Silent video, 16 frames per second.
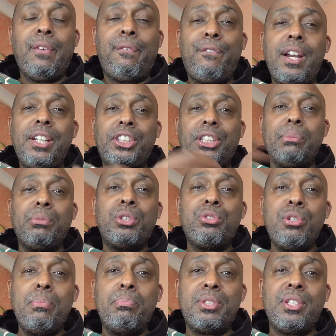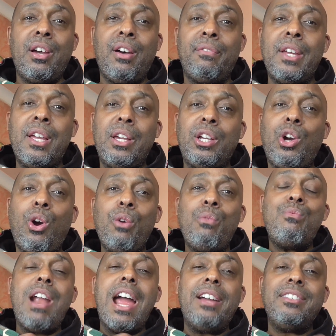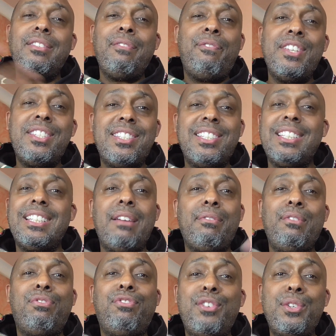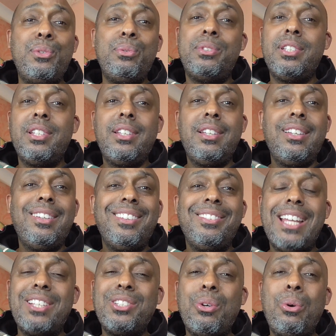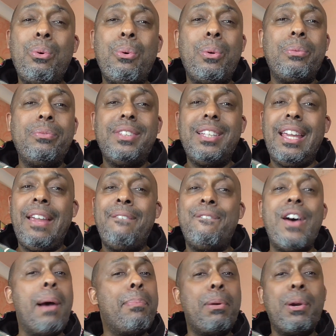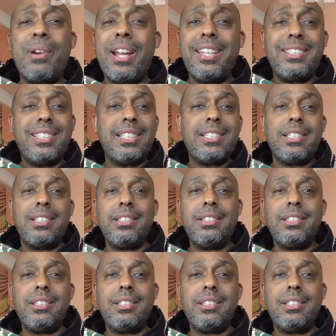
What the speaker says: friendship groups of going round and visiting, having food, that's all evaporated.